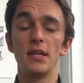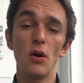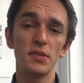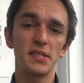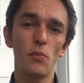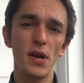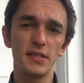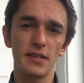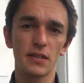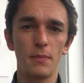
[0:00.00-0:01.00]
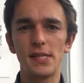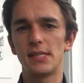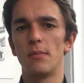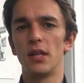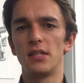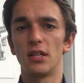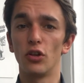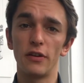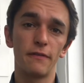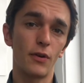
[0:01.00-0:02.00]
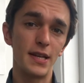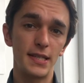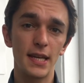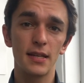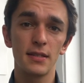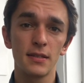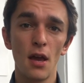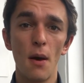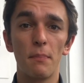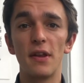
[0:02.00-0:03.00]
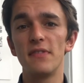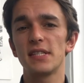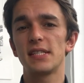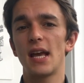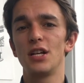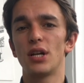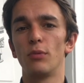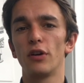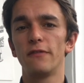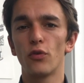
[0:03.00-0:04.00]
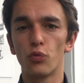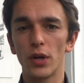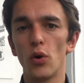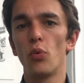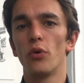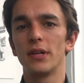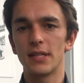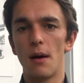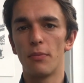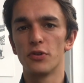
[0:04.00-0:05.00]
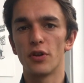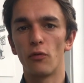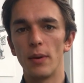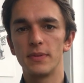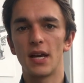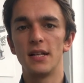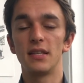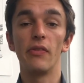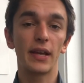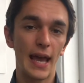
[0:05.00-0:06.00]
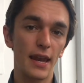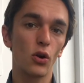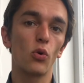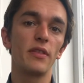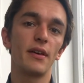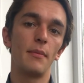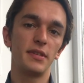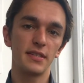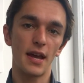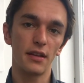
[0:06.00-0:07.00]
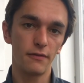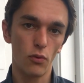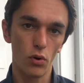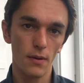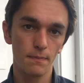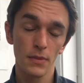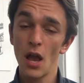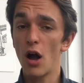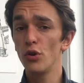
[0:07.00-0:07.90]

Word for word: Now in some ways this can be similar to looking for ideas, but in this stage I'm looking for real-world examples of websites in the category that I'm designing for. I'll